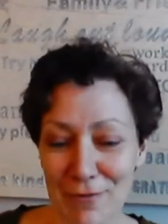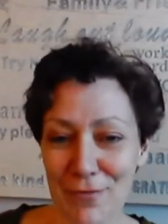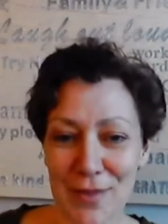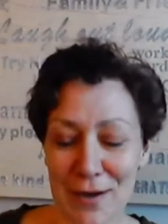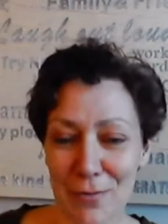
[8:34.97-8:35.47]

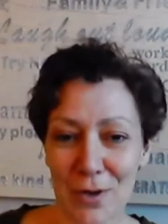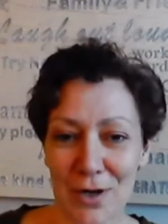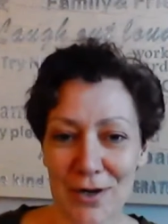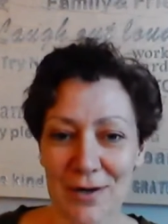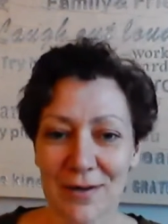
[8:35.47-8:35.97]
if they
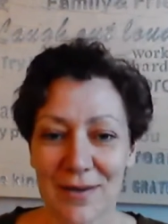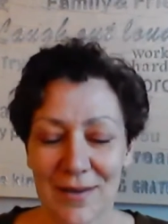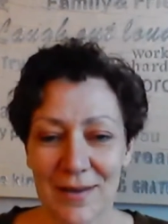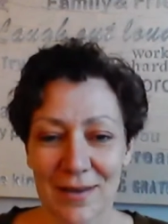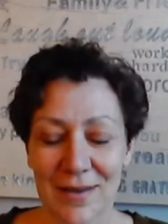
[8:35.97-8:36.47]
were
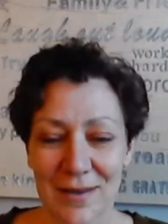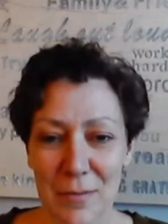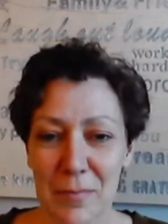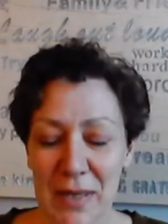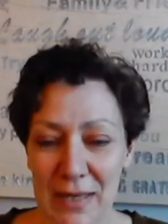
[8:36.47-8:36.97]

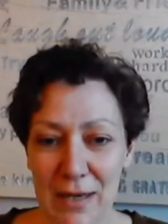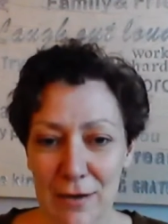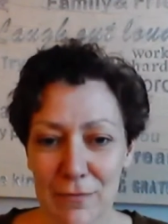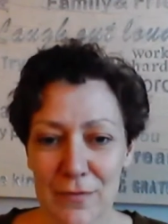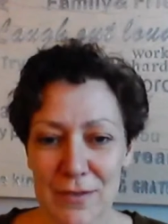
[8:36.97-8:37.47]
um, big
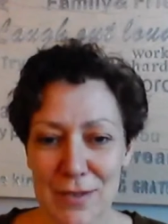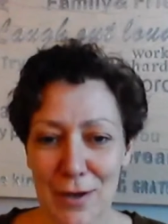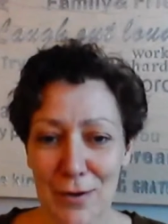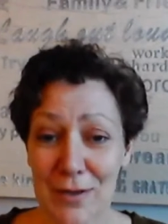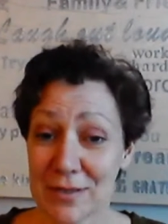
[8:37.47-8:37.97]
enough.
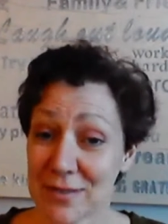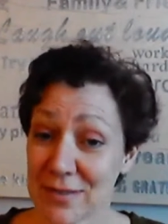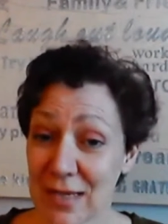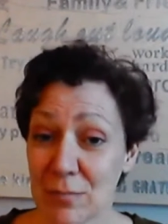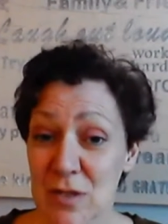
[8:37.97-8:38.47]
So it's the
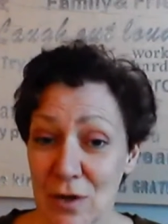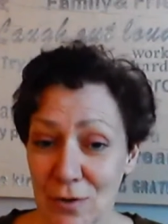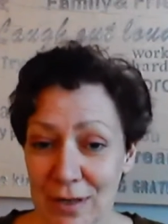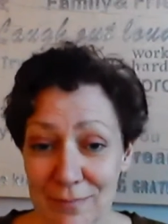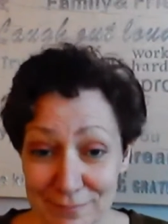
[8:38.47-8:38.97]
same
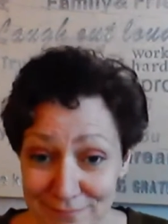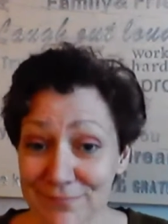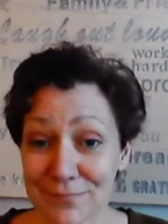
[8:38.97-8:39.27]
story,